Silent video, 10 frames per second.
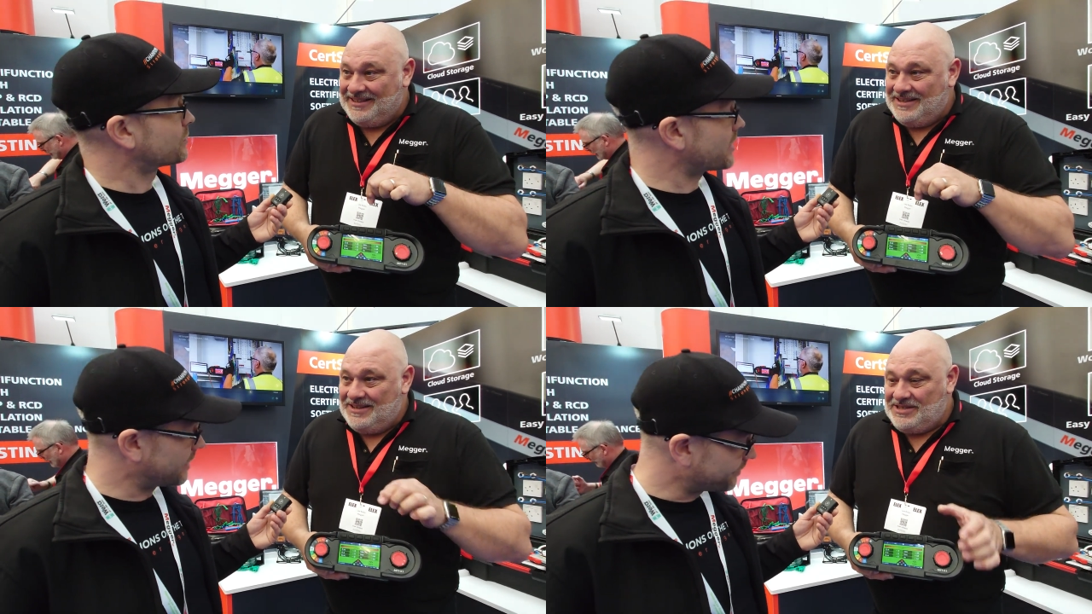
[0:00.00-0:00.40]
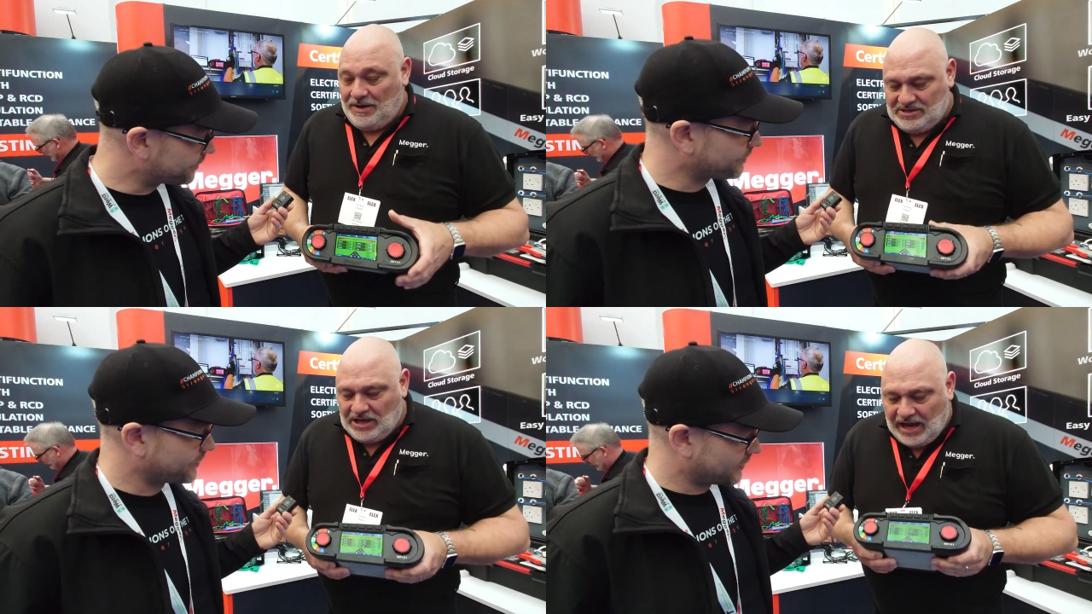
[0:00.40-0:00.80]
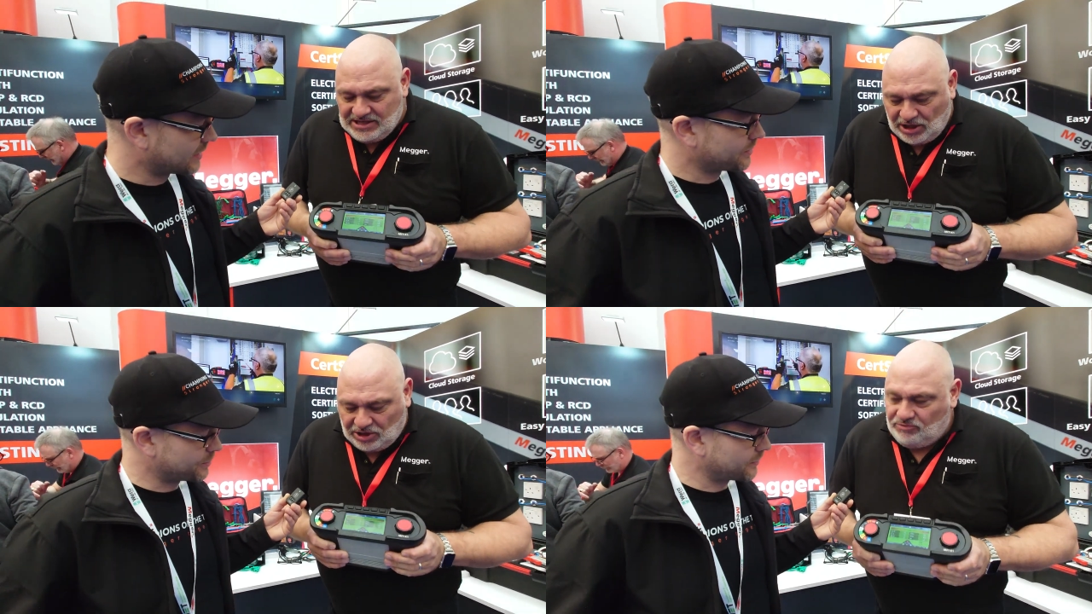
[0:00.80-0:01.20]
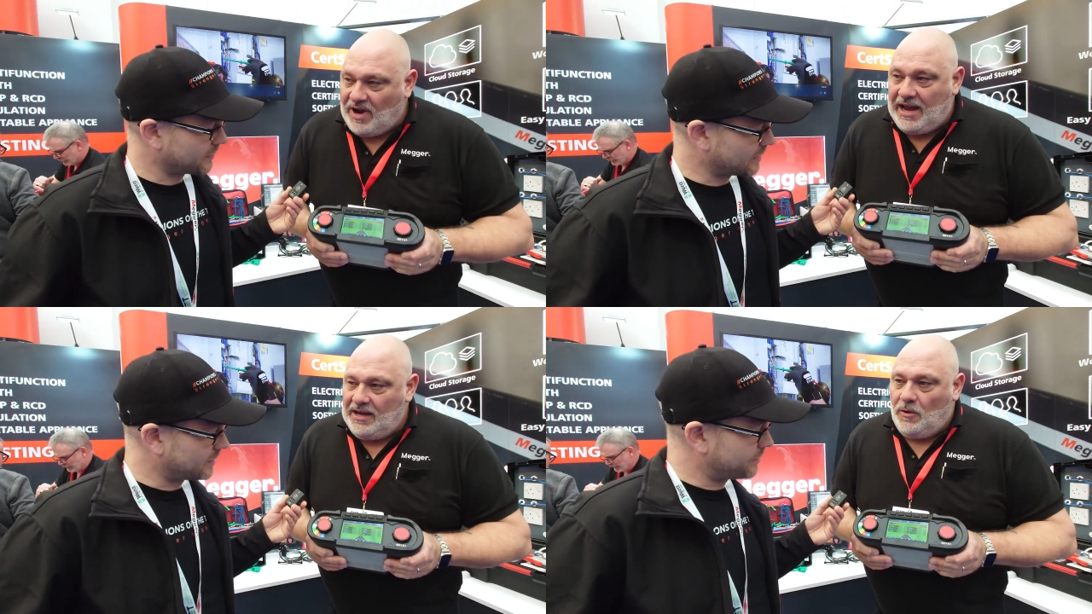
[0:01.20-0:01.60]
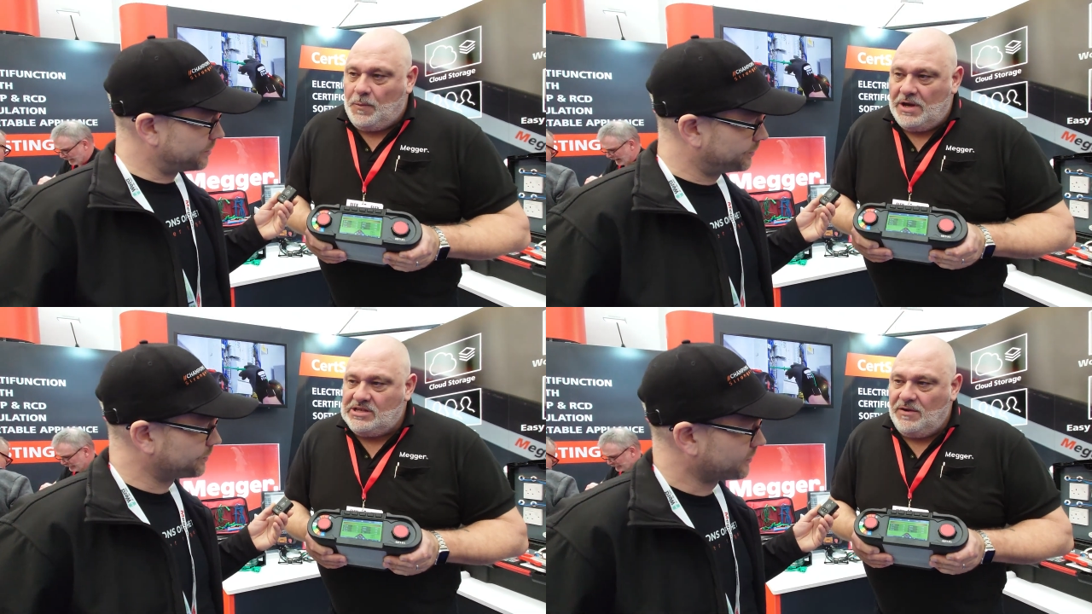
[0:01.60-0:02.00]
Speaker 1: Great. So it's a great
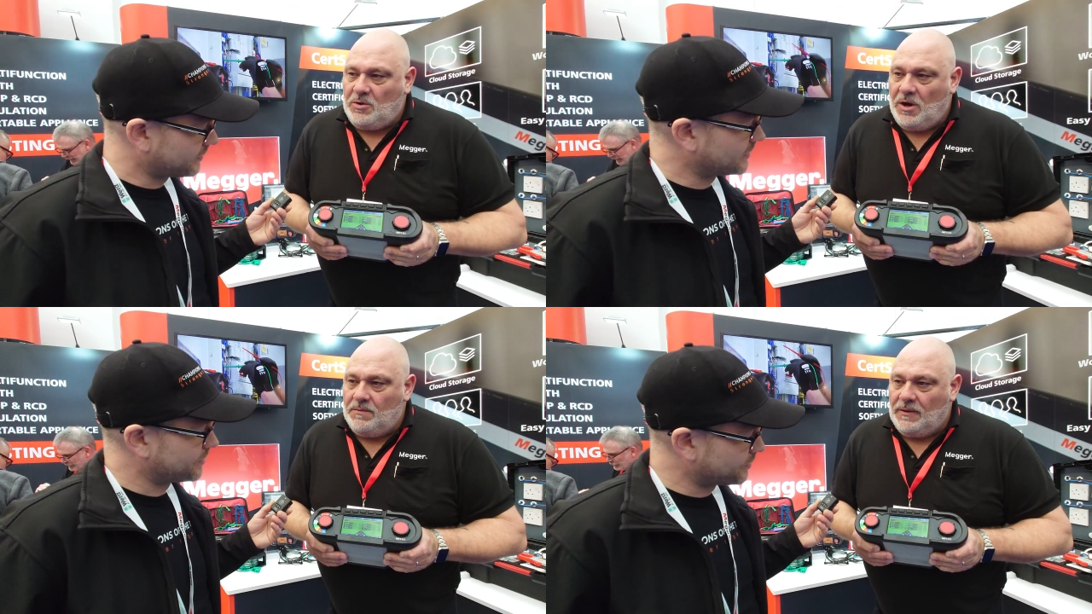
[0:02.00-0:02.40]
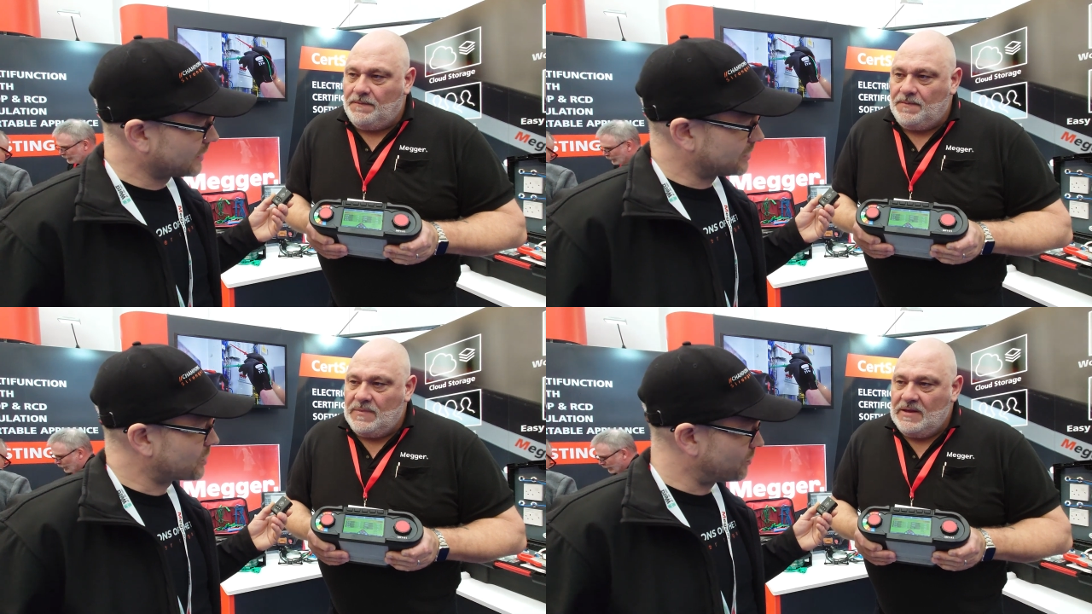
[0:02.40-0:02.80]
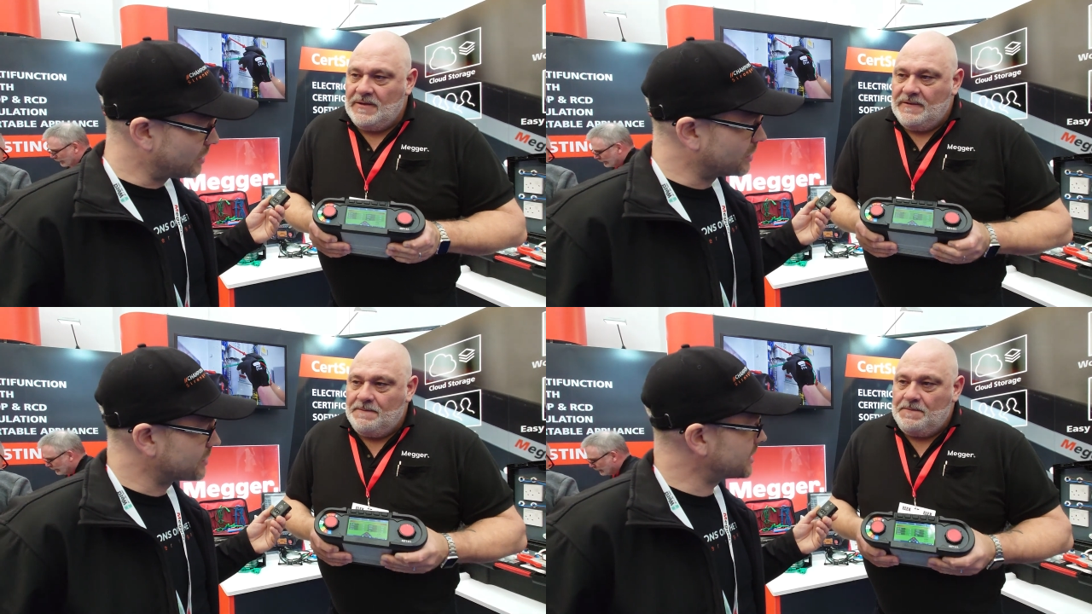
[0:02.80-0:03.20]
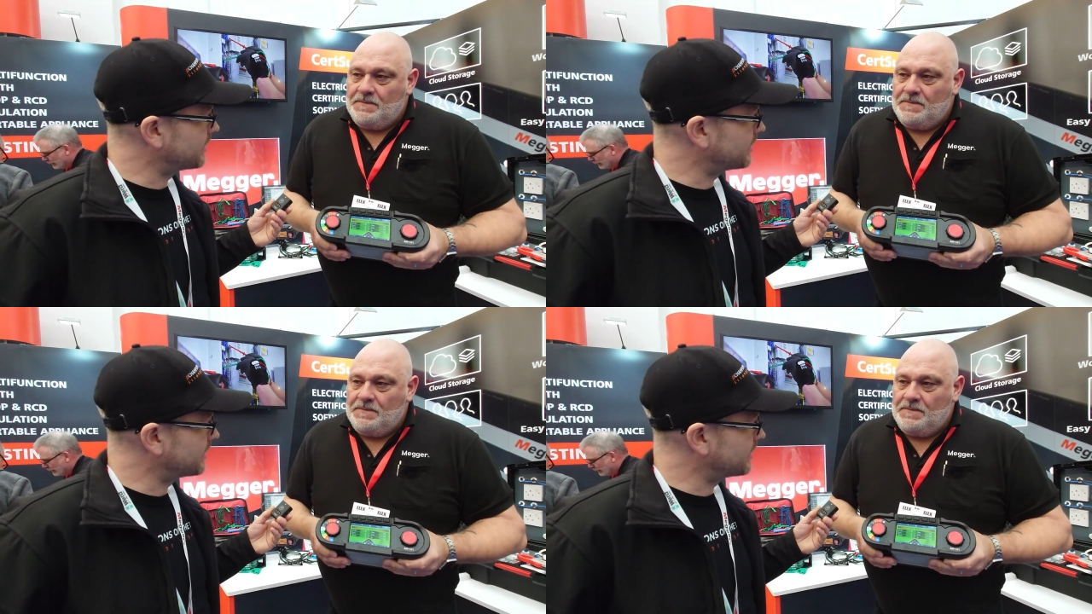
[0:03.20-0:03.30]
little piece of equipment. It's a really good